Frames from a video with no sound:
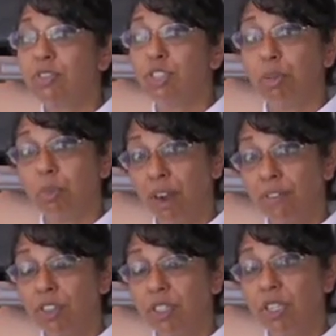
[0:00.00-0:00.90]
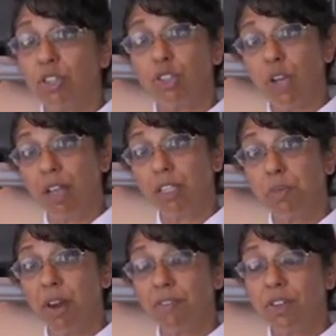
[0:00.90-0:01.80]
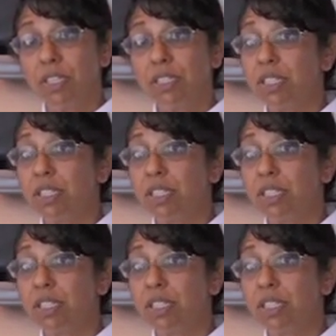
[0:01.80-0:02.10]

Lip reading: to your preference and your child's preference.